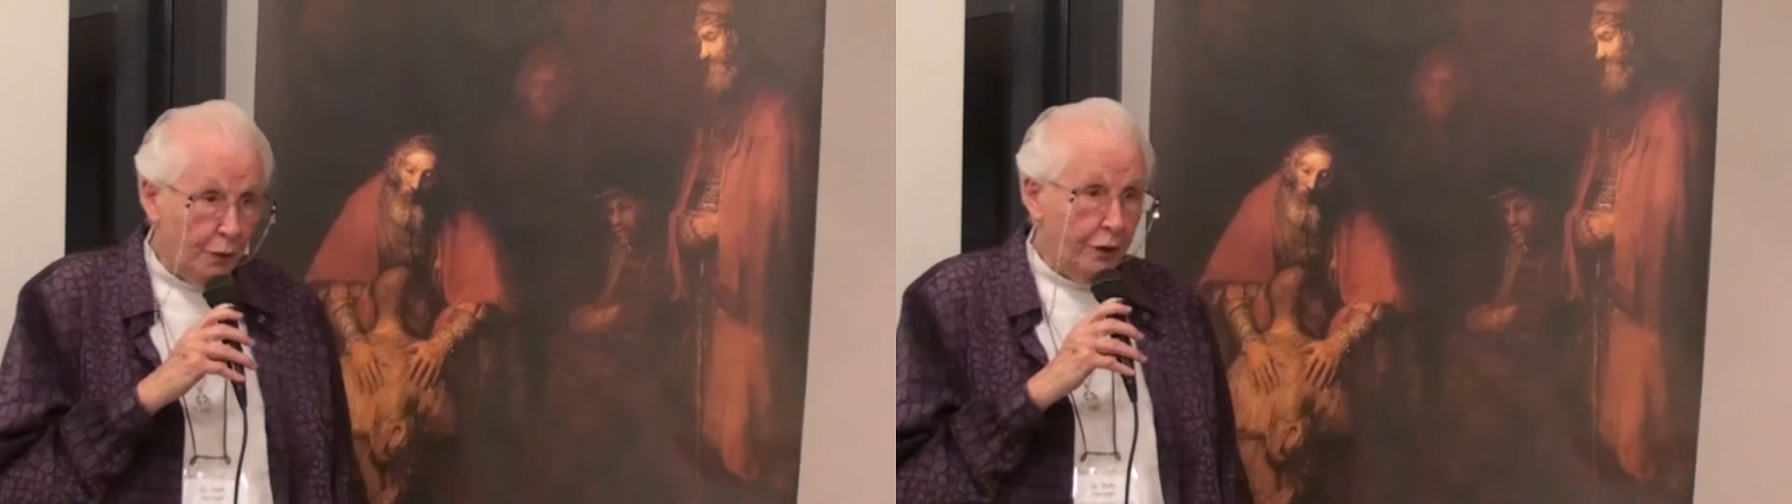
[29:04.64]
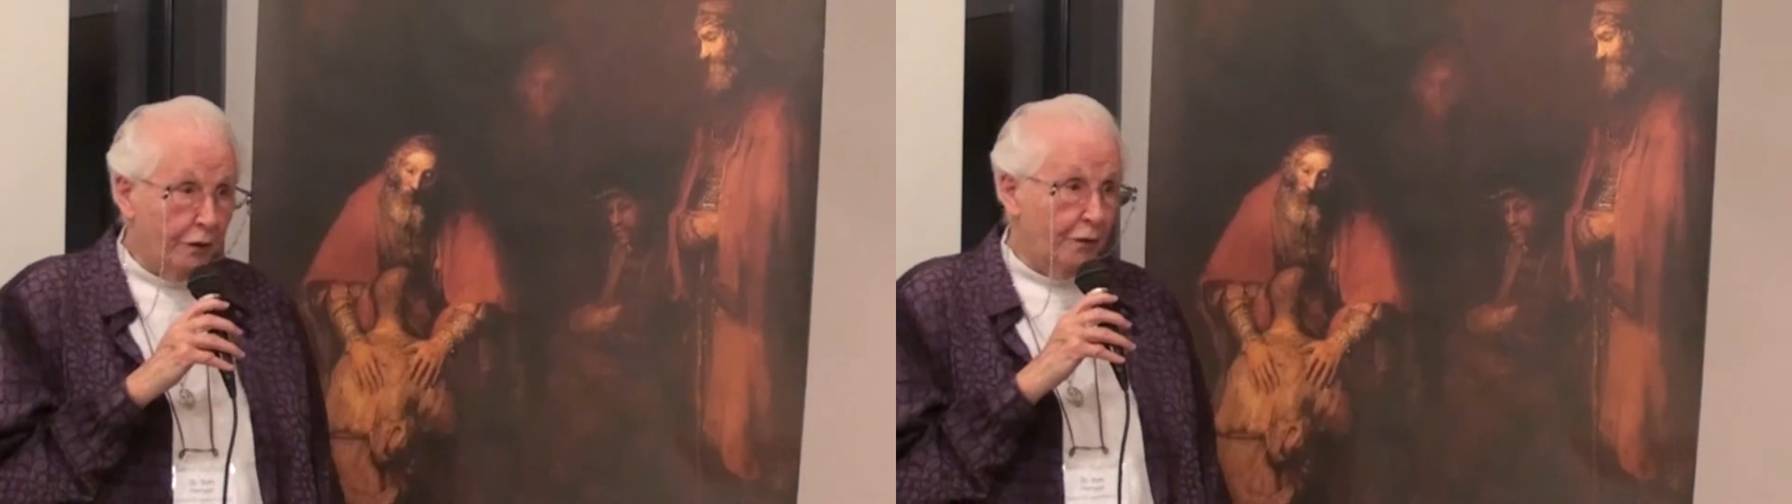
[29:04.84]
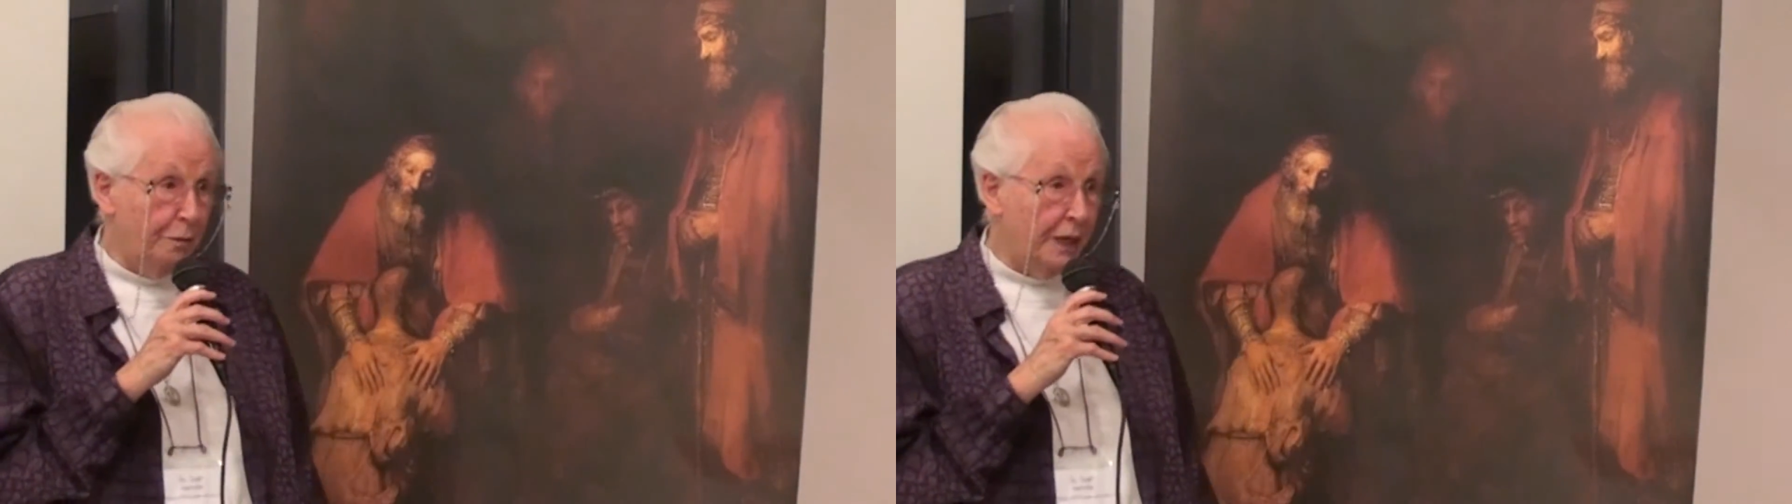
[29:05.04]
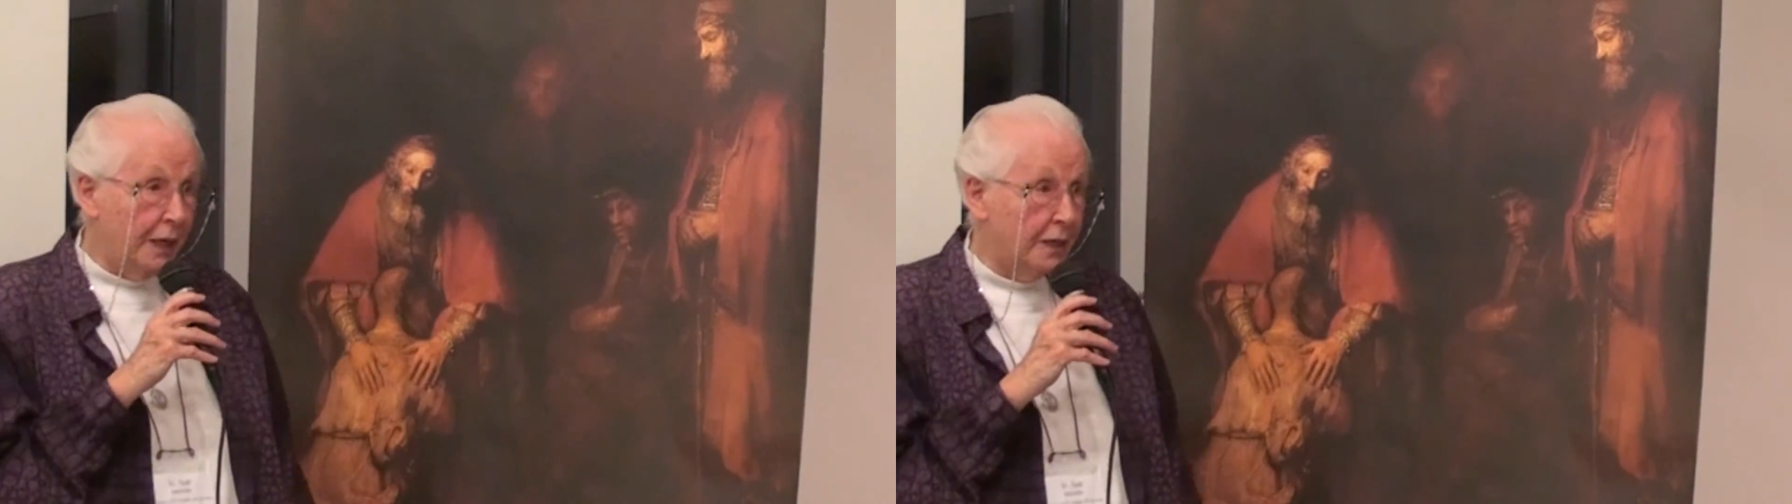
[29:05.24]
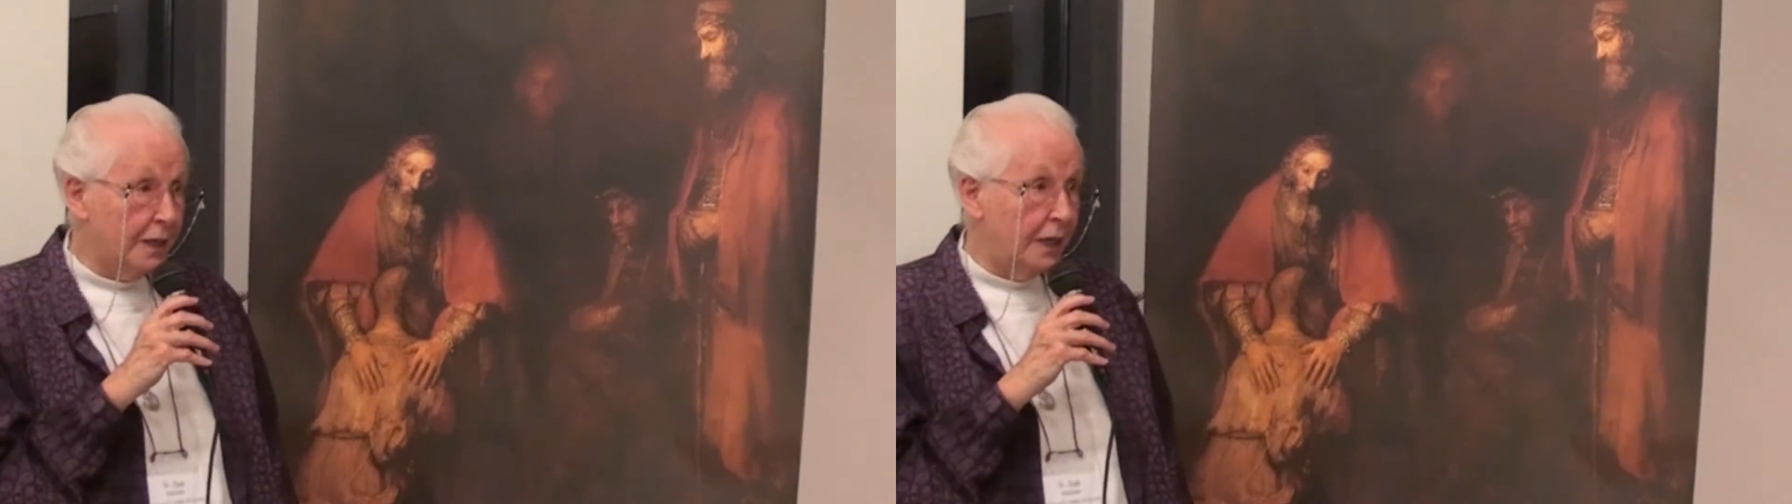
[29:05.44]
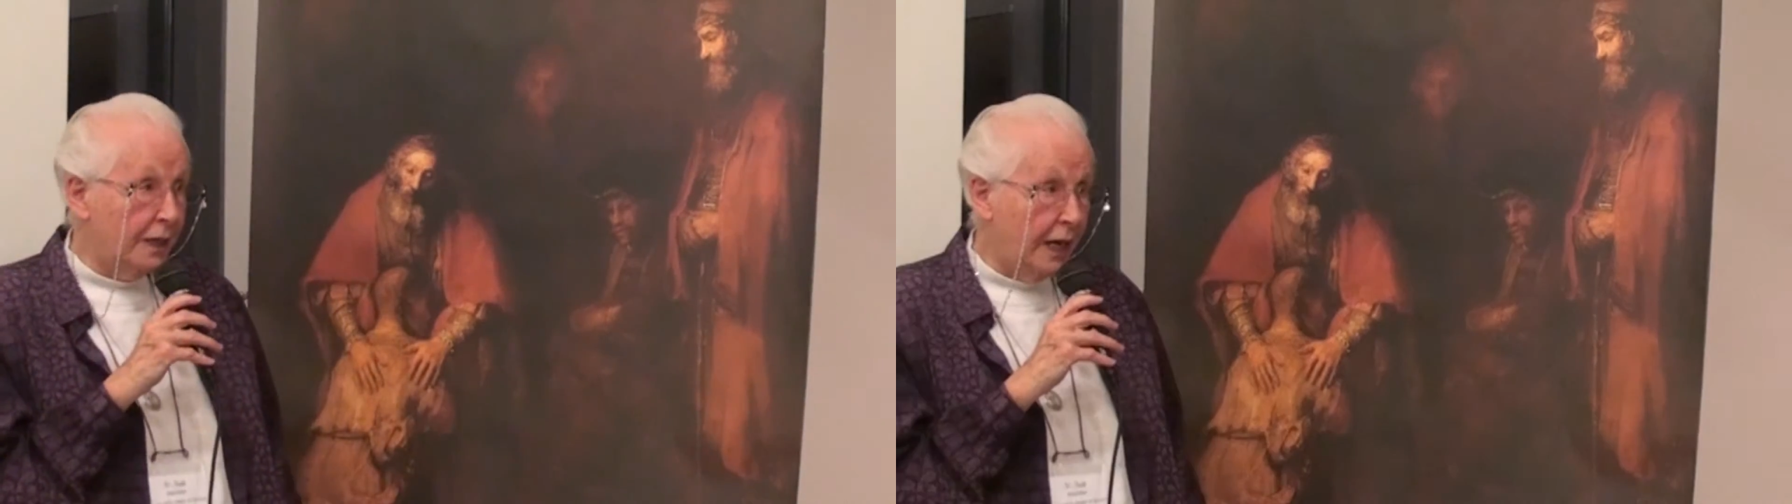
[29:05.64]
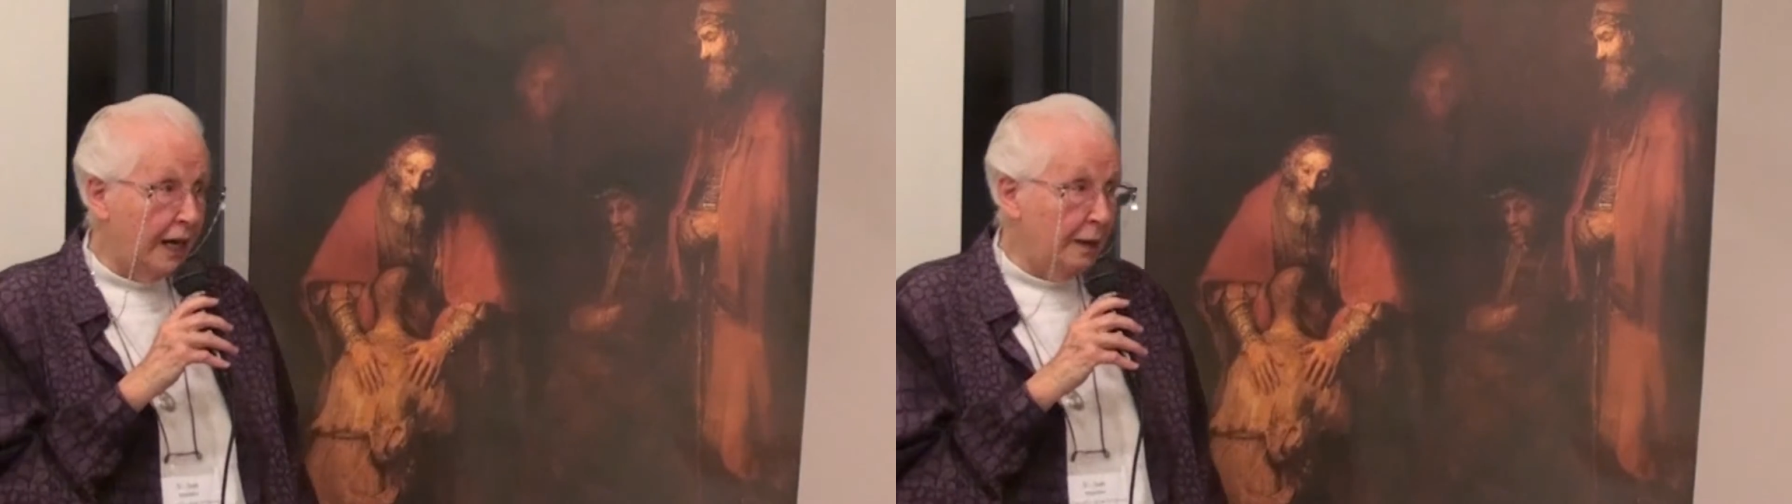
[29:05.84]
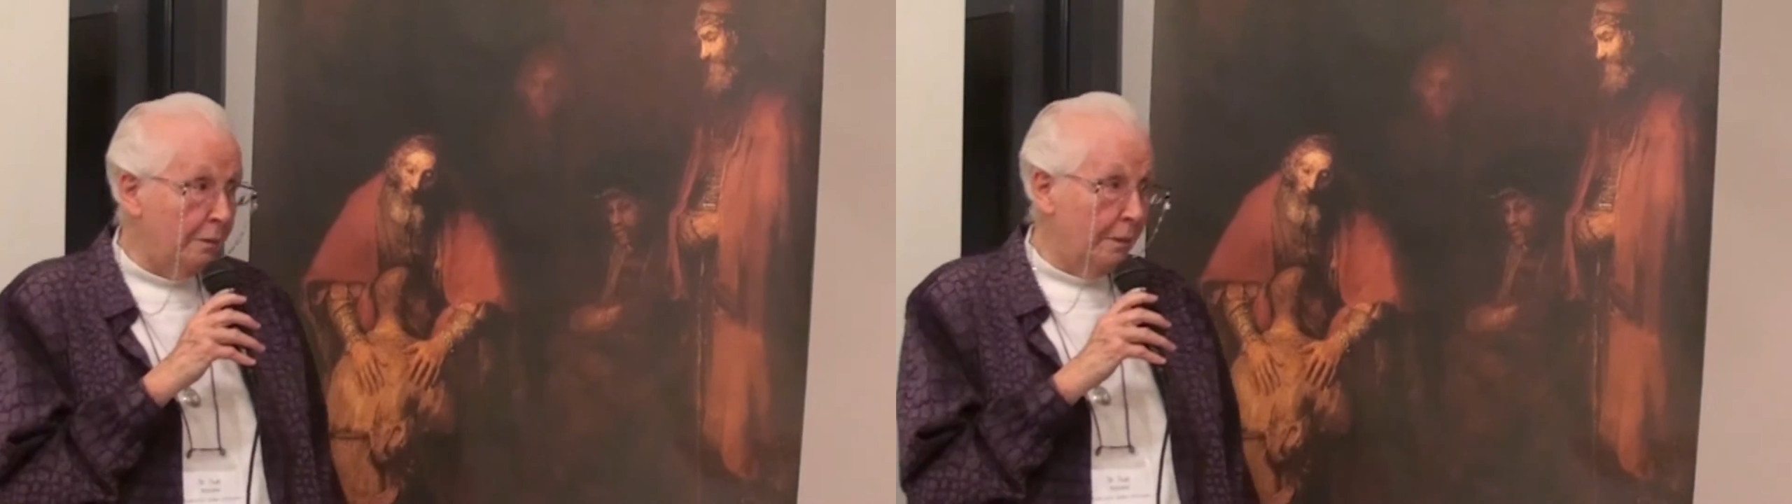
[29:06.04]
wonderful because it
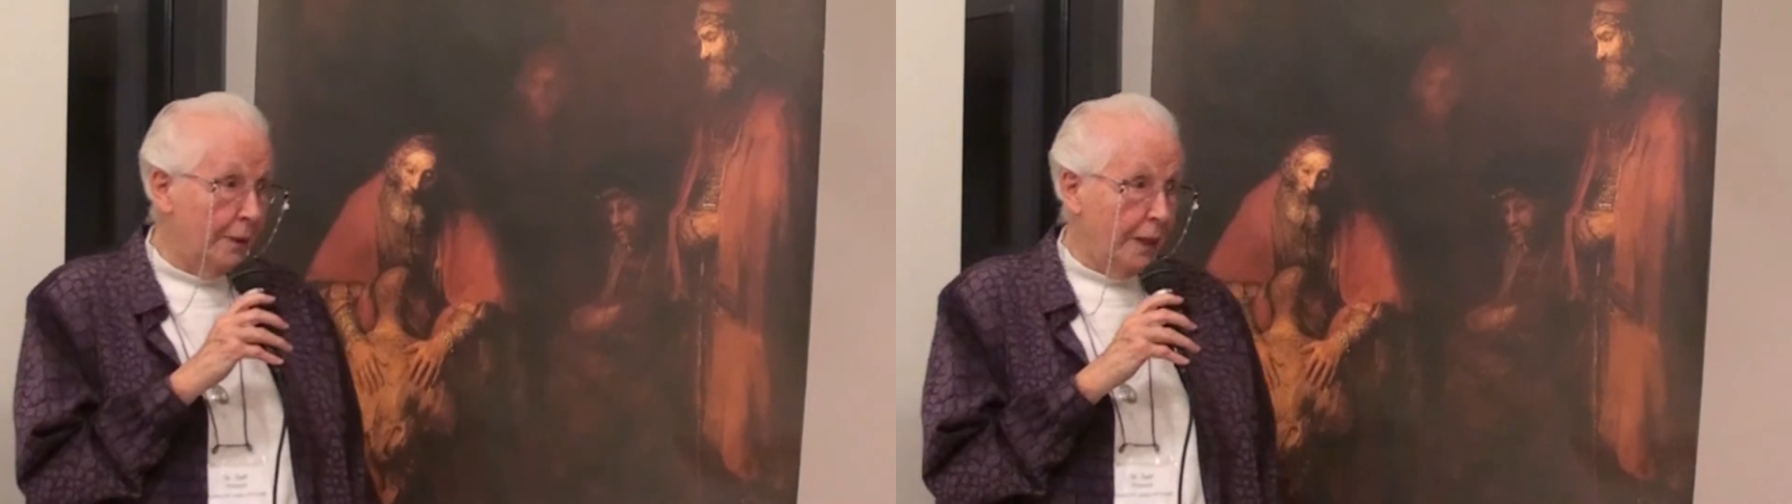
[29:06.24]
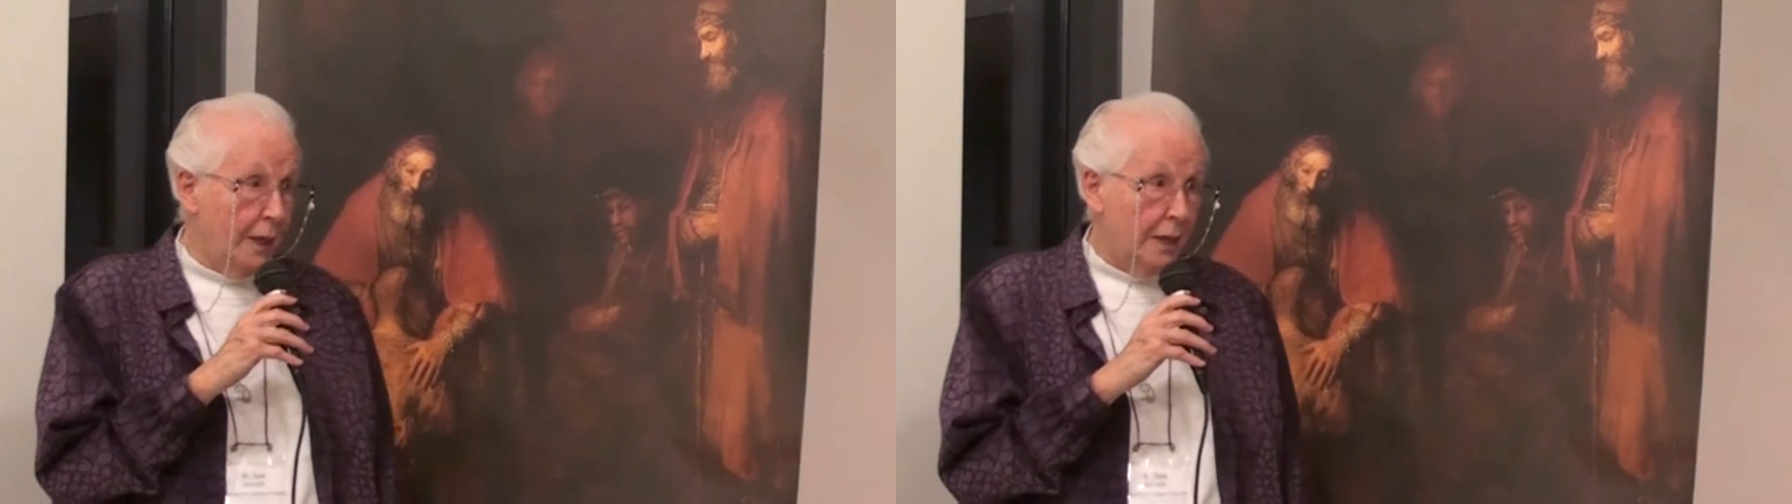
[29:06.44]
came